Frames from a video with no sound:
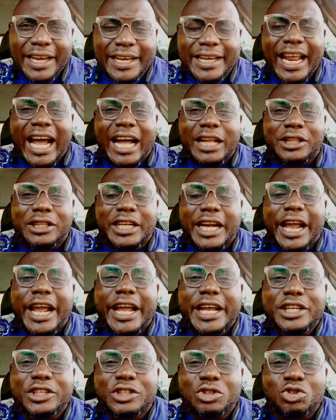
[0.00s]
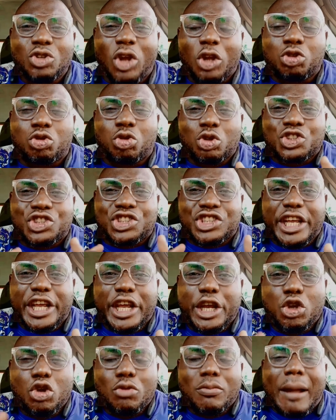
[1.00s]
They are trained not to
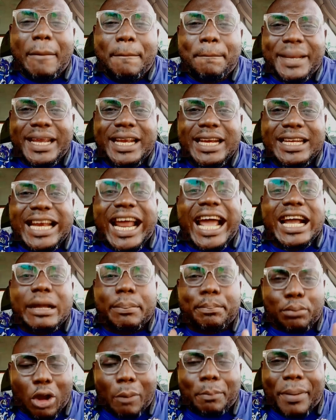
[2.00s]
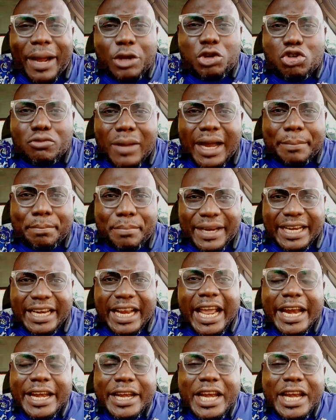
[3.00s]
see human being like proper human being.